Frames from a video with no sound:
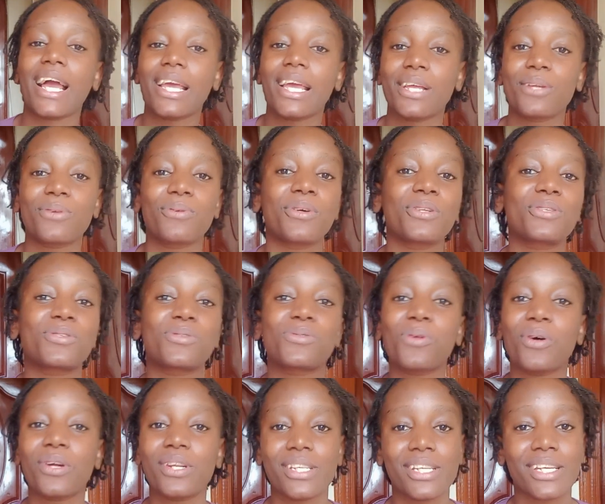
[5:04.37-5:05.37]
kitu. It's
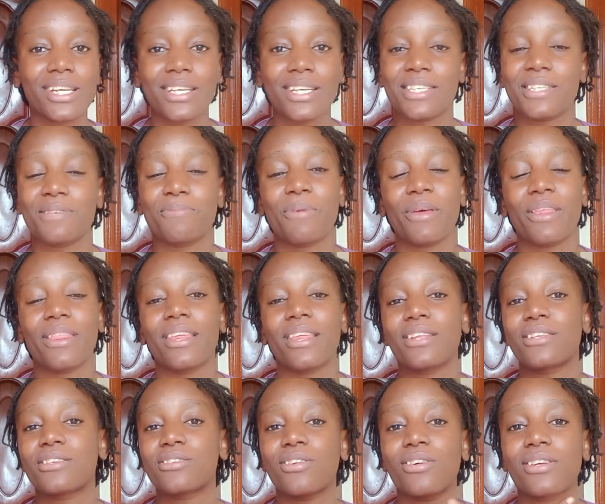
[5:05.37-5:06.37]
not easy, baby.
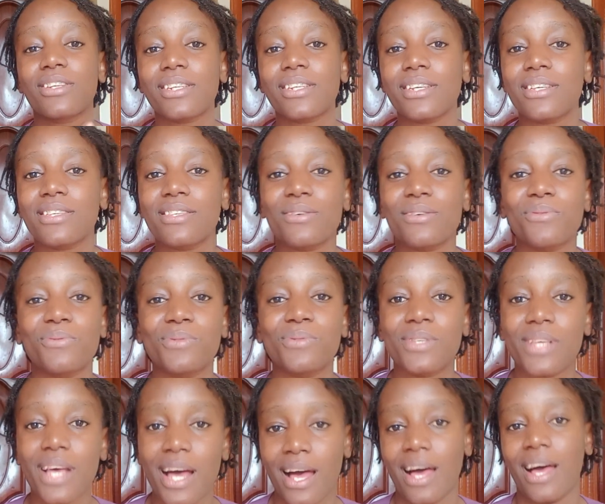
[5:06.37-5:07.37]
It's not easy
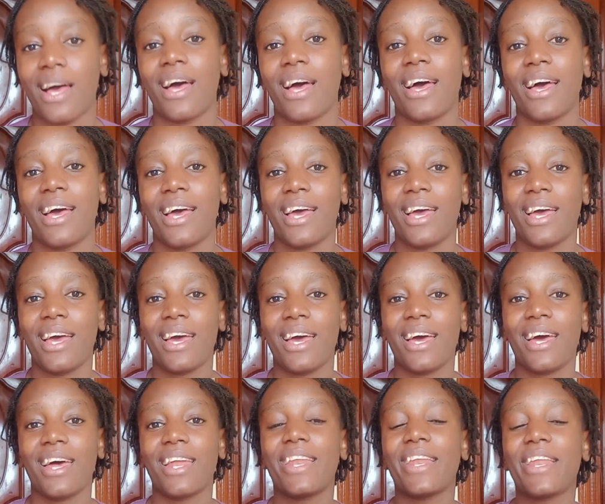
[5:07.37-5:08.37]
kuzaa.
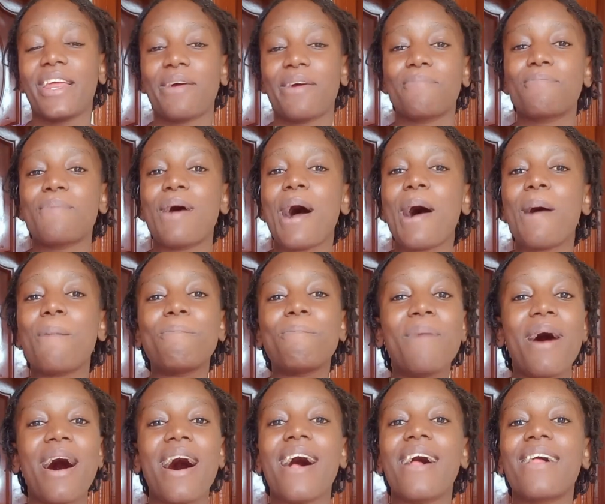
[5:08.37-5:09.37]
Labor,
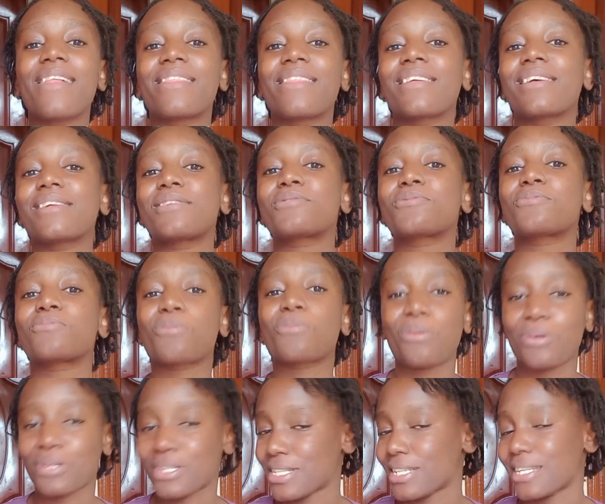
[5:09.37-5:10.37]
birth, it's
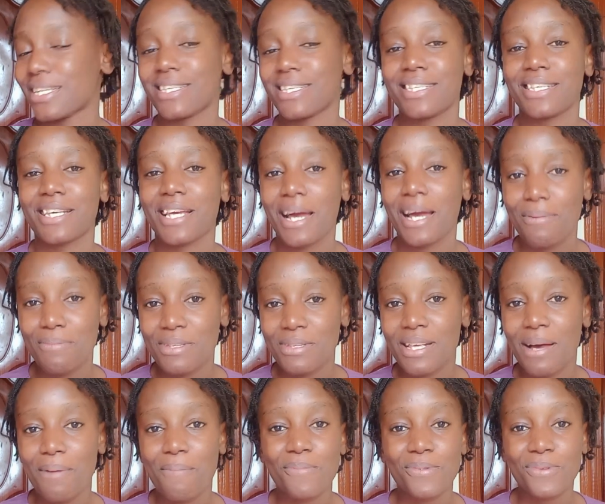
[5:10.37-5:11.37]
not easy
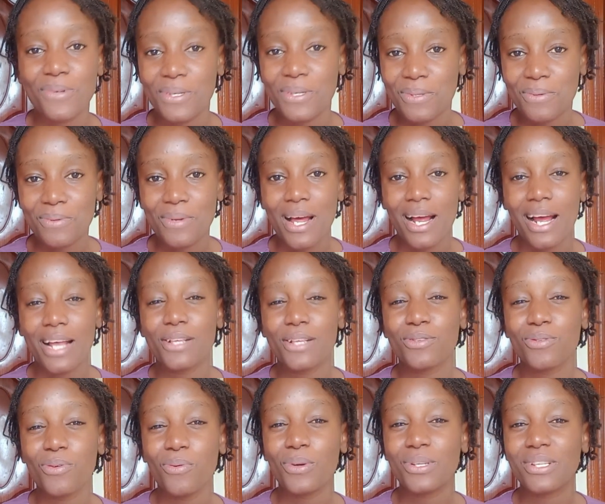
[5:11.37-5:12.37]
kabisa, mtu asikudanganye.
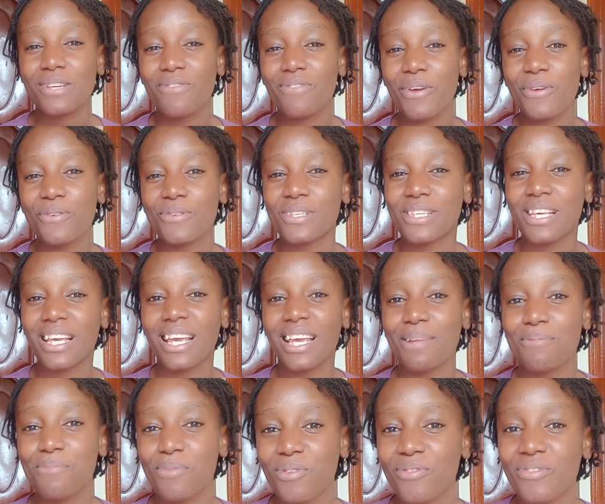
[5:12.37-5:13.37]
So whatever you're seeing in
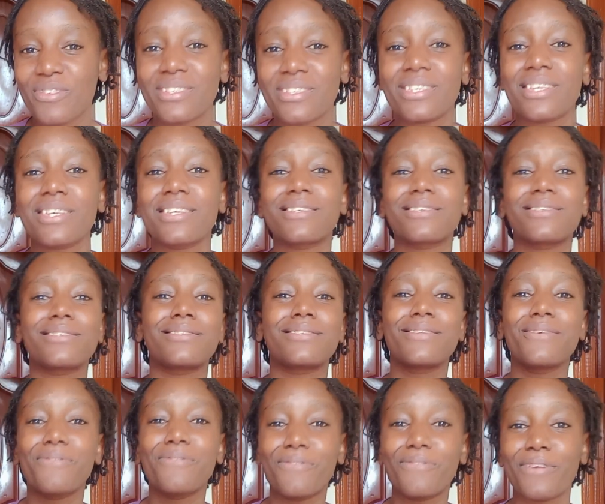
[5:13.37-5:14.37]
movies is
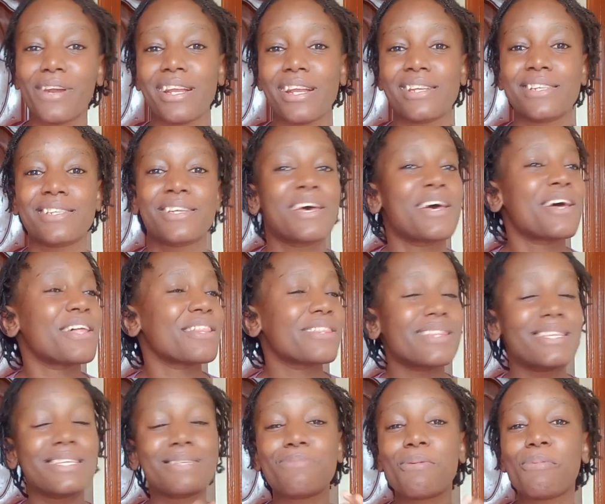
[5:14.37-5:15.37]
different.
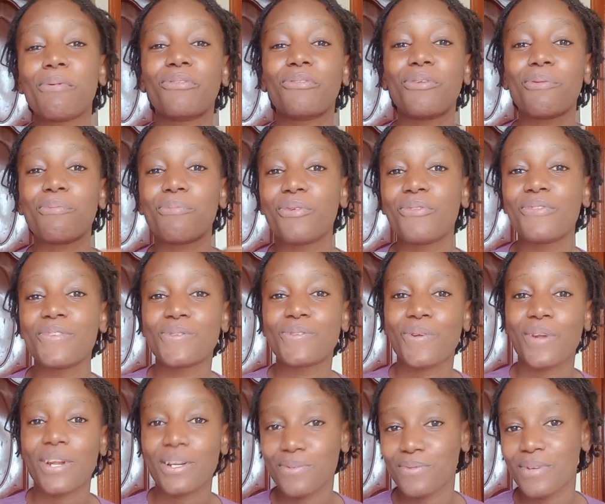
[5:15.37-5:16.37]
These people from movies
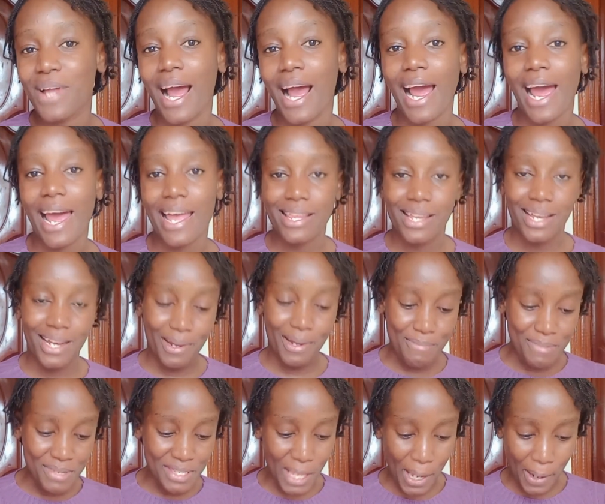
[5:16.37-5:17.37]
wanatudanganya
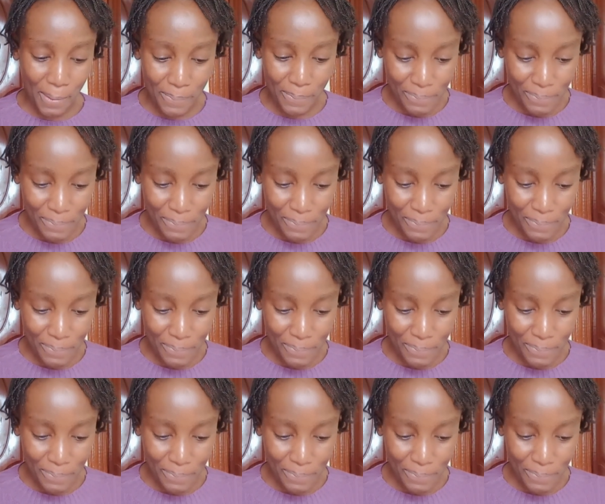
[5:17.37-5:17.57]
kabisa.